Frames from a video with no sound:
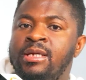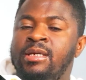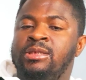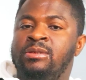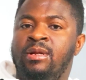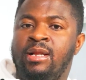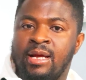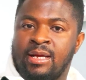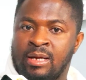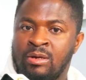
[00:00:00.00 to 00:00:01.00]
it's not
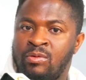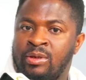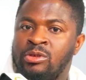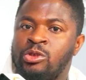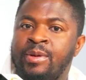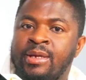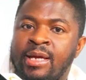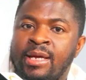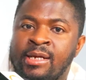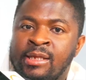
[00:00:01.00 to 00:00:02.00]
like I don't want to speak
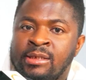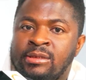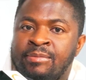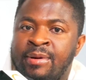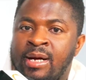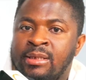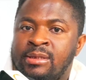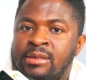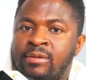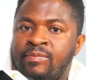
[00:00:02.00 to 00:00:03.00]
English,
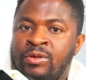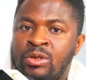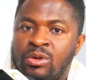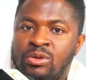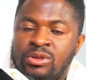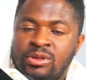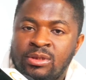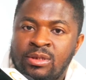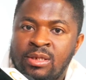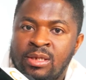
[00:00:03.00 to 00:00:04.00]
but those
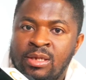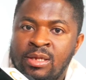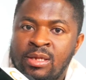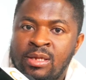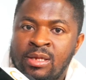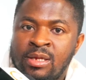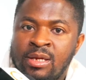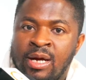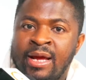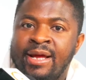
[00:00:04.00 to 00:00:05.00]

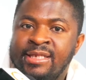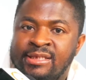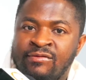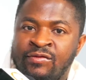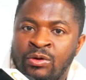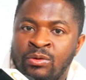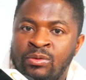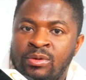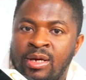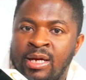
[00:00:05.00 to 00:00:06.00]
I
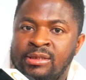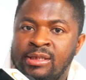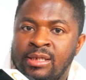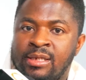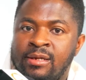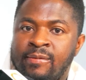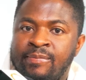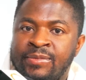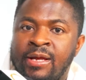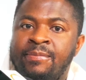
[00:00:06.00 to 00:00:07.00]
interview, I think
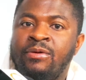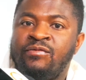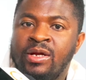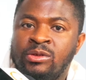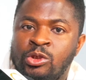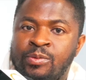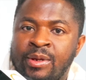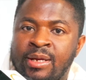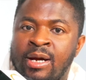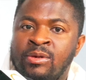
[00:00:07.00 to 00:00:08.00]
they prefer to
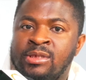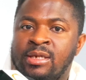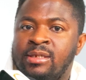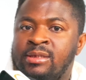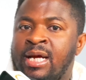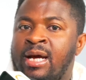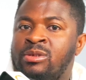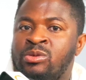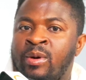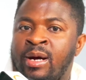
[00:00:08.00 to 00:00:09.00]
speak Hausa. That
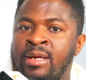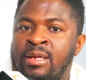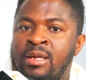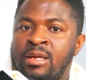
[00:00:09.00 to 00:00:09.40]
is why